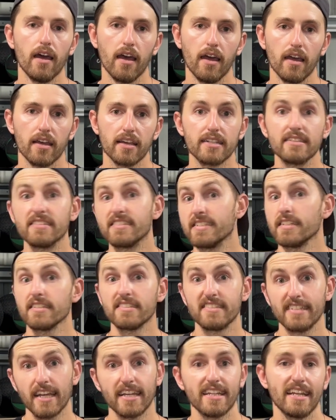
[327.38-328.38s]
Consider
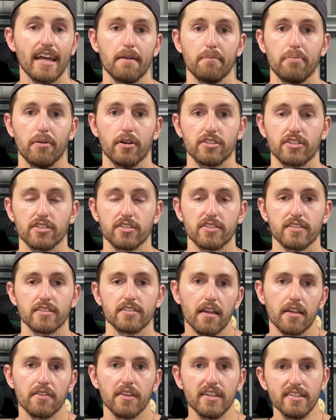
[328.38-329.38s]
secondhand
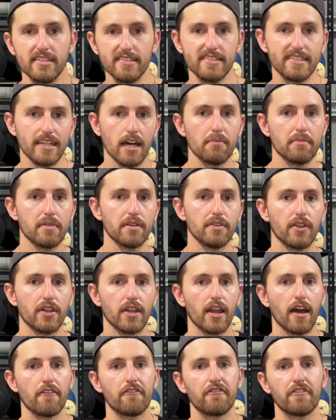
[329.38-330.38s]
purchases. This is something that
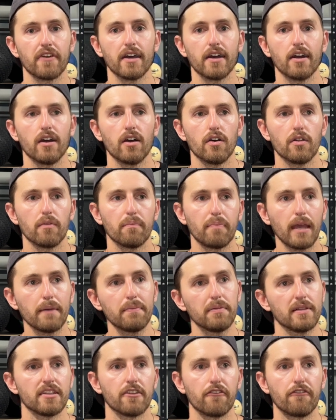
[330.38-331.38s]
I feel
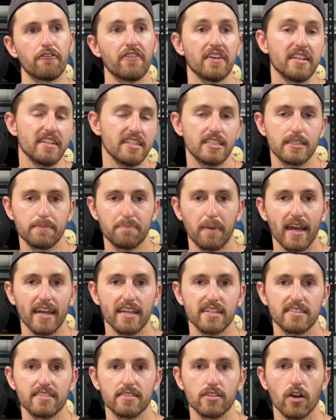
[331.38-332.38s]
people in the fitness
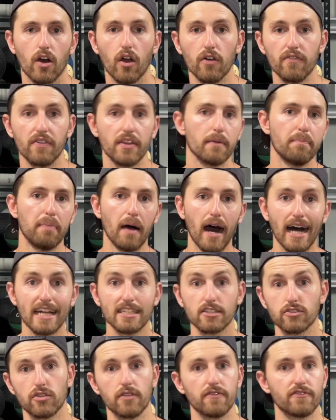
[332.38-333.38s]
space over the
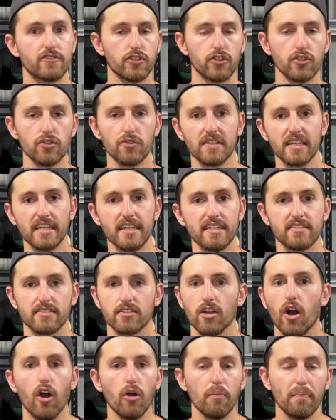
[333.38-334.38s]
past sort of 2 years and
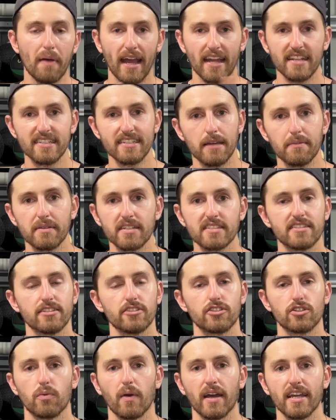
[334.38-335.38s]
whole pandemic
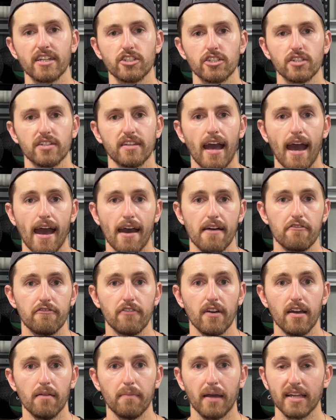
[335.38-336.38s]
situation have
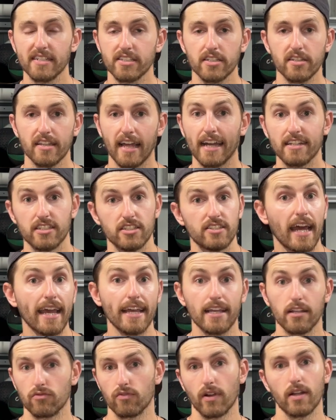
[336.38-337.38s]
basically had to
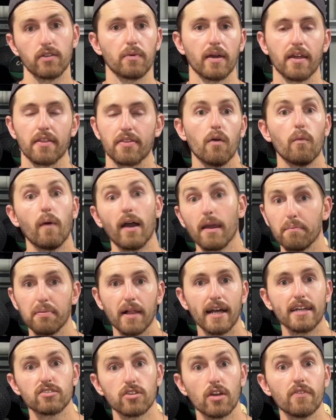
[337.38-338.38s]
take and run with. Weight
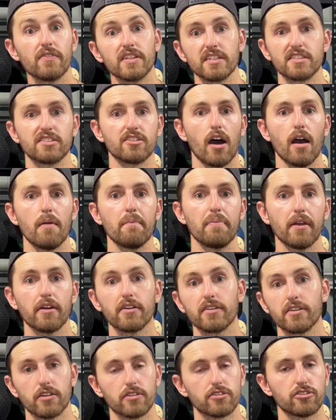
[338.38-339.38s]
plates over this time
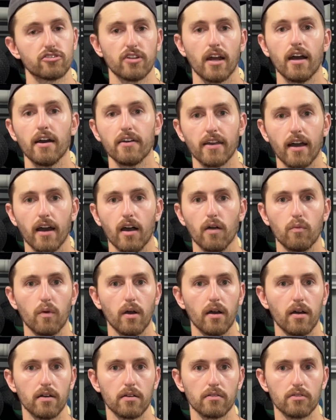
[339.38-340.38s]
period in Australia
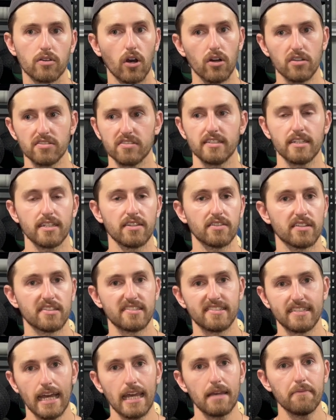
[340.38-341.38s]
were costing the
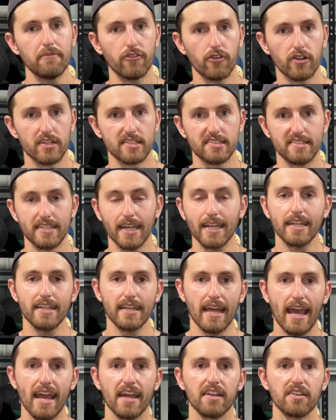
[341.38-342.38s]
same for a
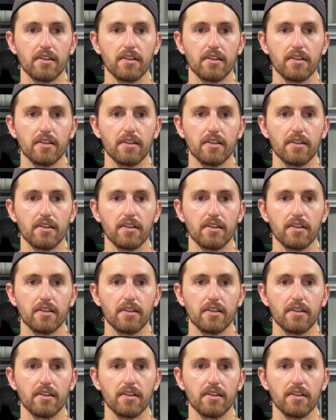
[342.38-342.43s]
secondhand